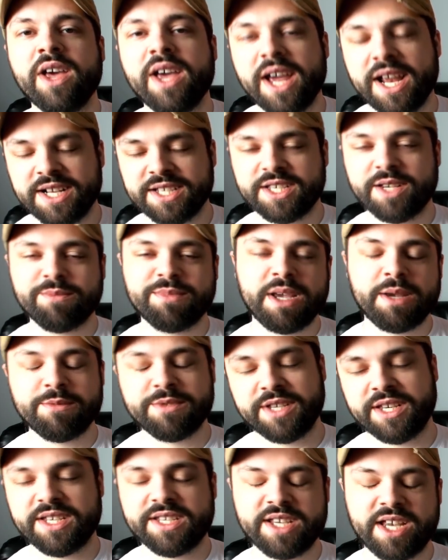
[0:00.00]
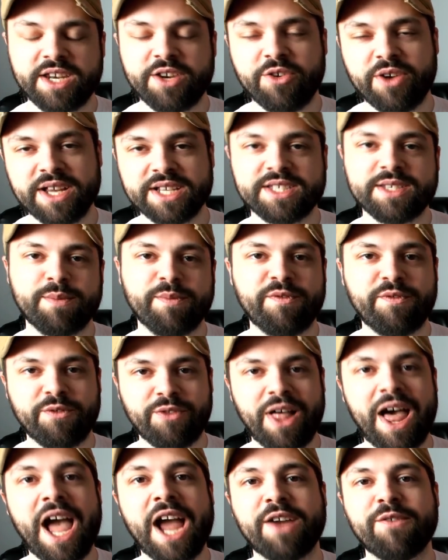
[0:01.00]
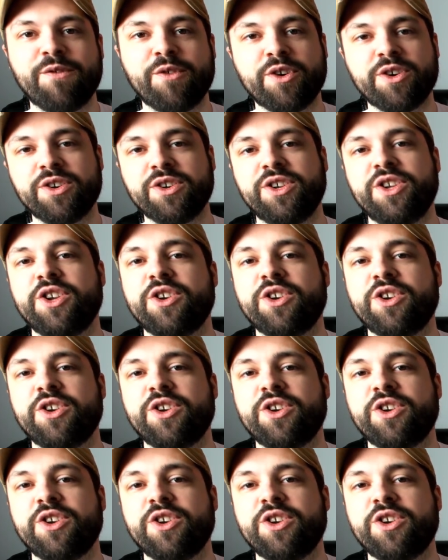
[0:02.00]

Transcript: And sometimes Nintendo gets some flack for,